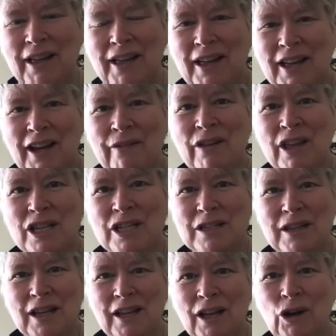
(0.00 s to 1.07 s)

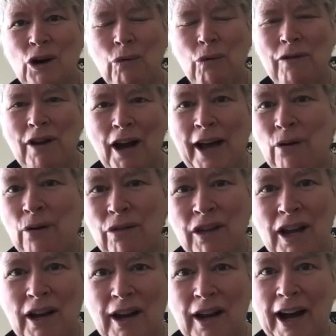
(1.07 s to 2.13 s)
I don't
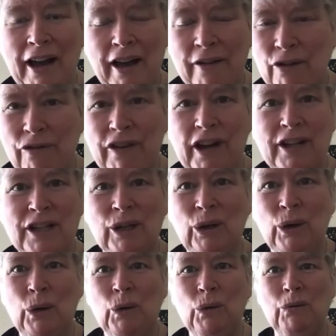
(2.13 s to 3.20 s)
think I ever felt
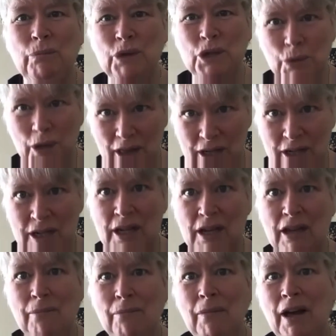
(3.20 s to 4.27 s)
alone between the
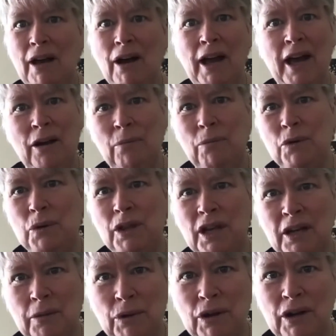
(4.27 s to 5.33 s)
team and between the
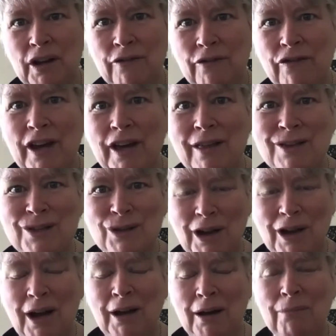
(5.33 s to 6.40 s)
community of faith. So
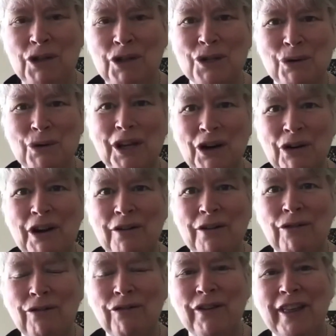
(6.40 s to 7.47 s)
I'm just really
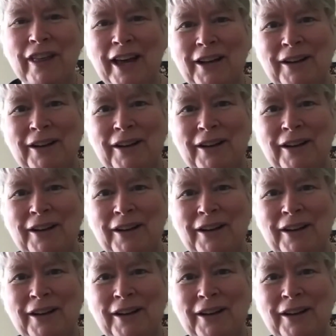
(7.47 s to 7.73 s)
grateful for that.